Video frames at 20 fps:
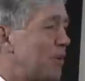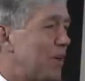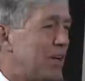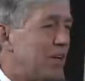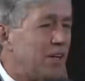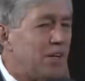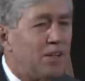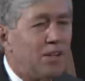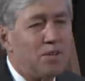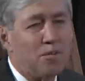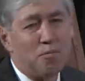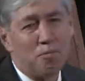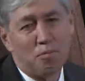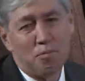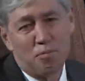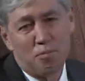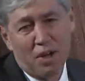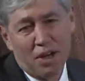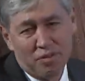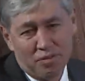Uh,
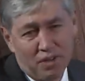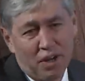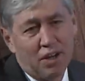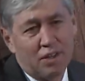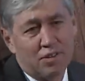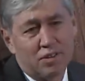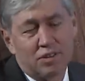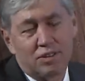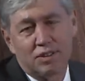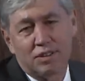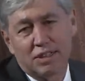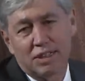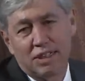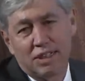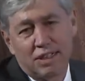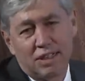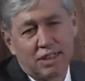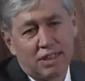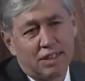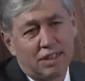my father
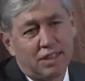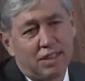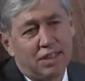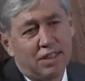uh,